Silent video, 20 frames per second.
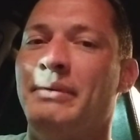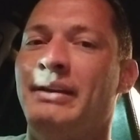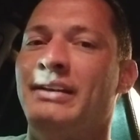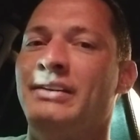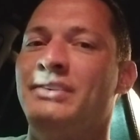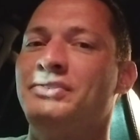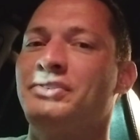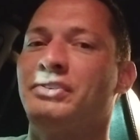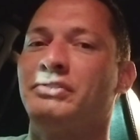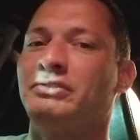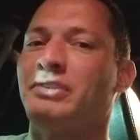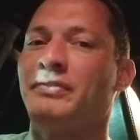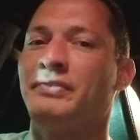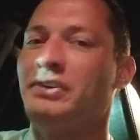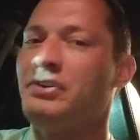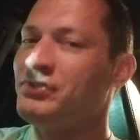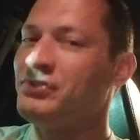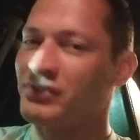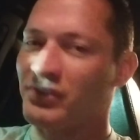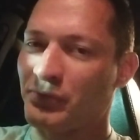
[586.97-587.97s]
means the
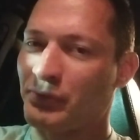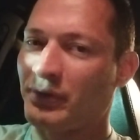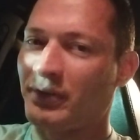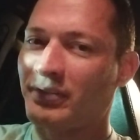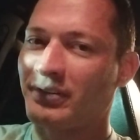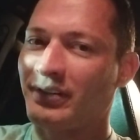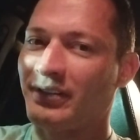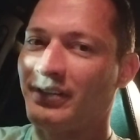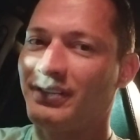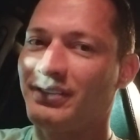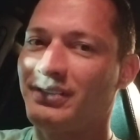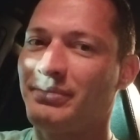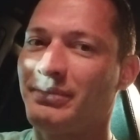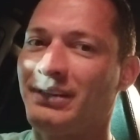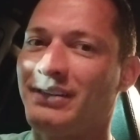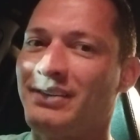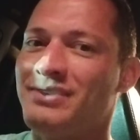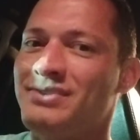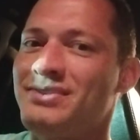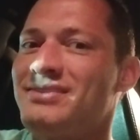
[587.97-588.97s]
reviews are worthless,
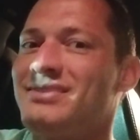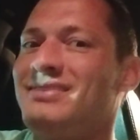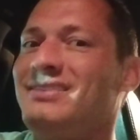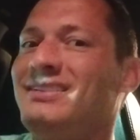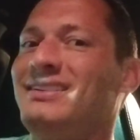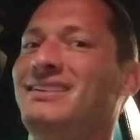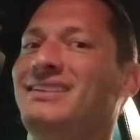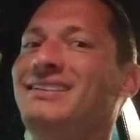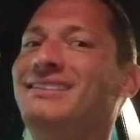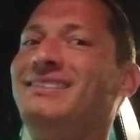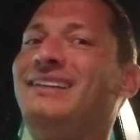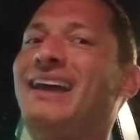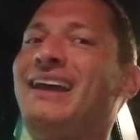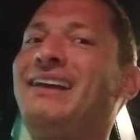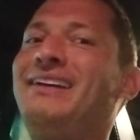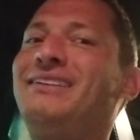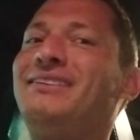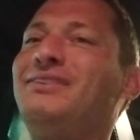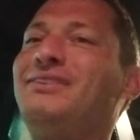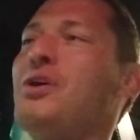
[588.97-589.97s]
because
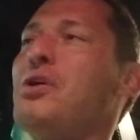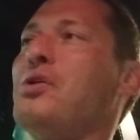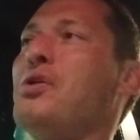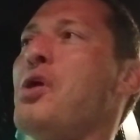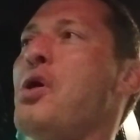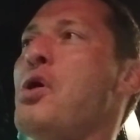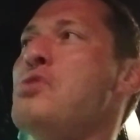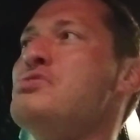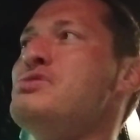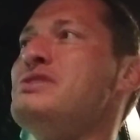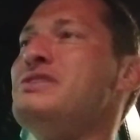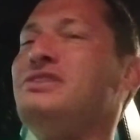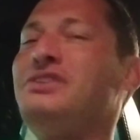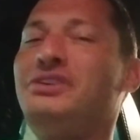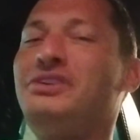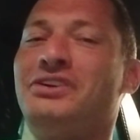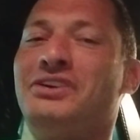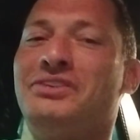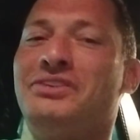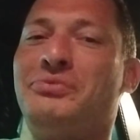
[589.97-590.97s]
like only
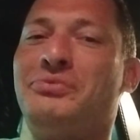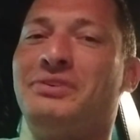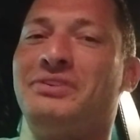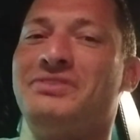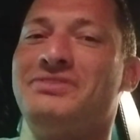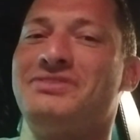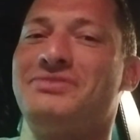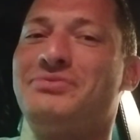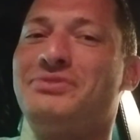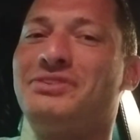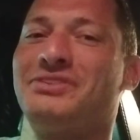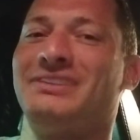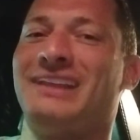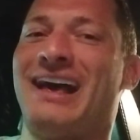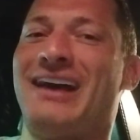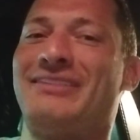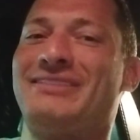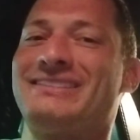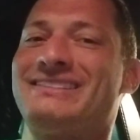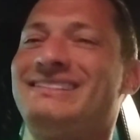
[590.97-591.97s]
the good ones were
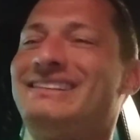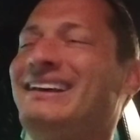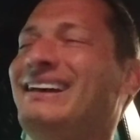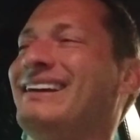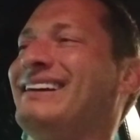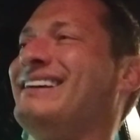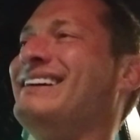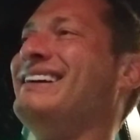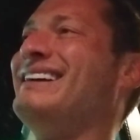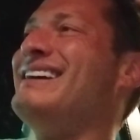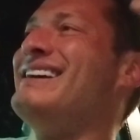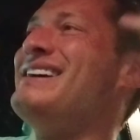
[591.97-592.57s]
allowed to stick.